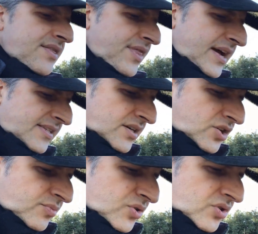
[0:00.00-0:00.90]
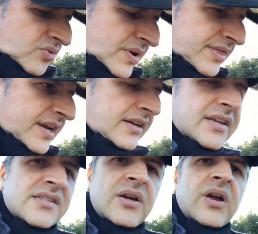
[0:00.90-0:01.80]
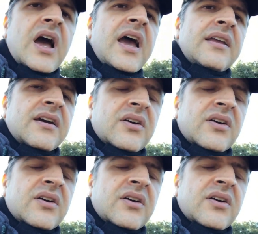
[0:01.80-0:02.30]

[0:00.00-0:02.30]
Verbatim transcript: That's our communion right there. He's our guide,